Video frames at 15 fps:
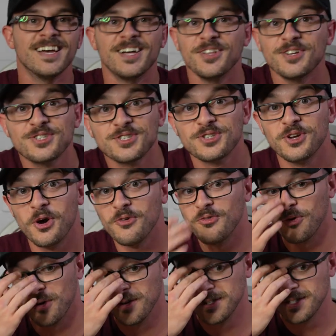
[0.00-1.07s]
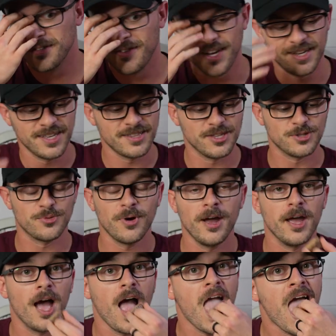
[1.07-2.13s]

let's just go for it, see if I can get this right.